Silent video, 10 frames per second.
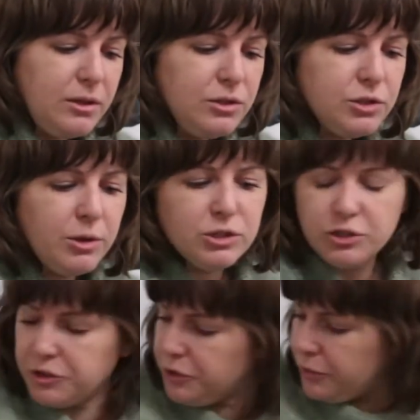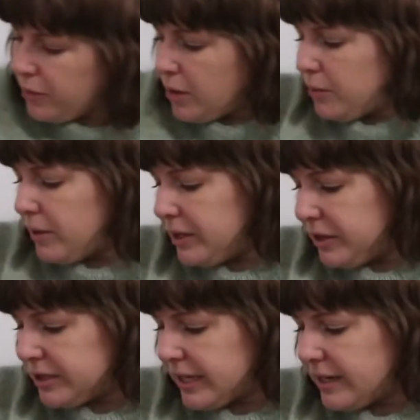So I'll show you what it
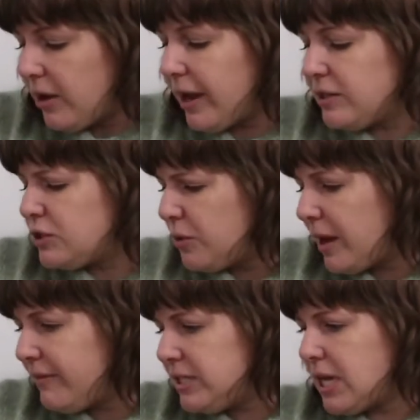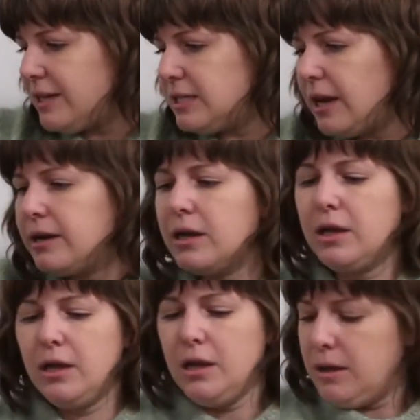looks like now. I don't have a ton done,
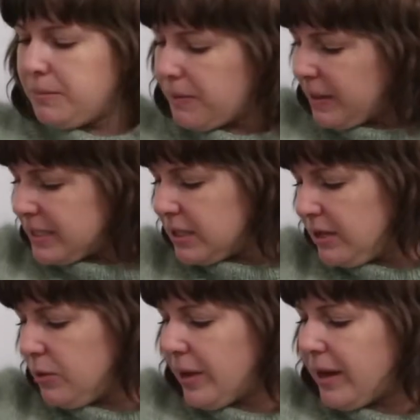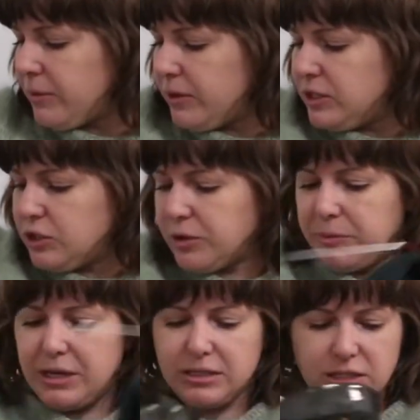but basically the way I'm going to do it,
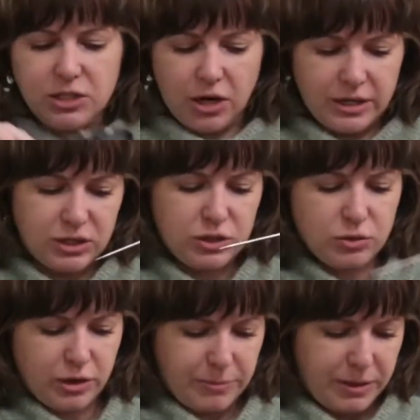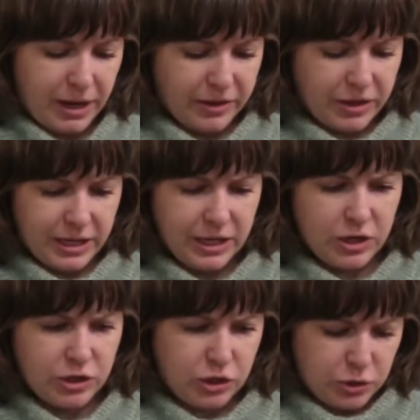because this yarn is so drapey, I think it
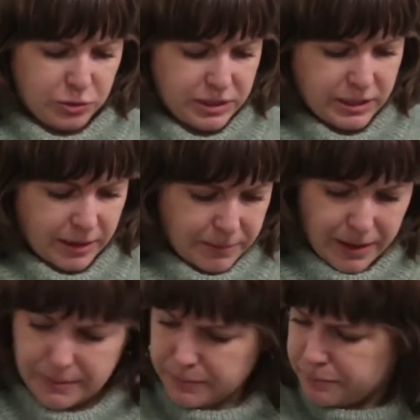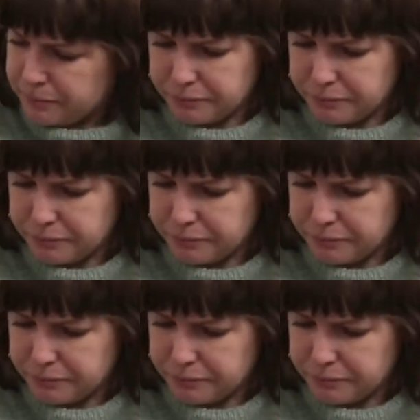could use some